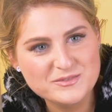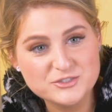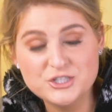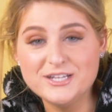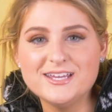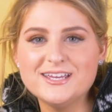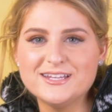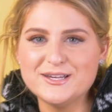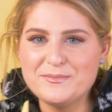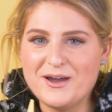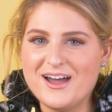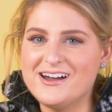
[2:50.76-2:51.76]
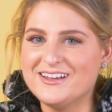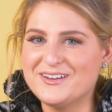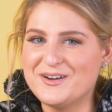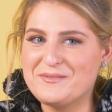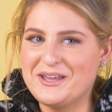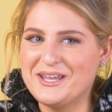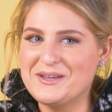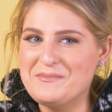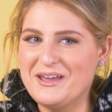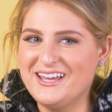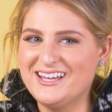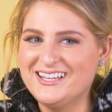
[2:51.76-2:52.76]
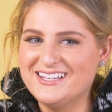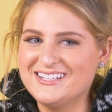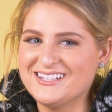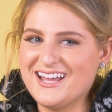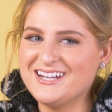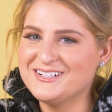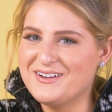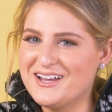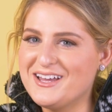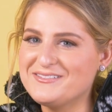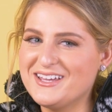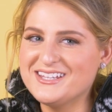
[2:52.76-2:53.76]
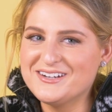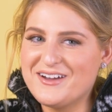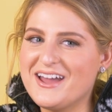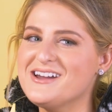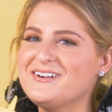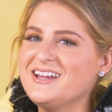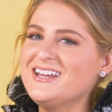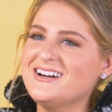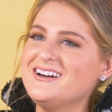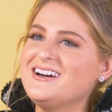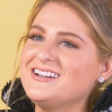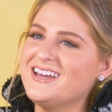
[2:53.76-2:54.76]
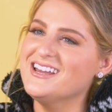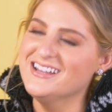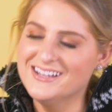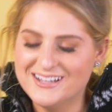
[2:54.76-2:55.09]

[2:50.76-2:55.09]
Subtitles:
Genie in a bottle, baby. You gotta rub me the right way, honey.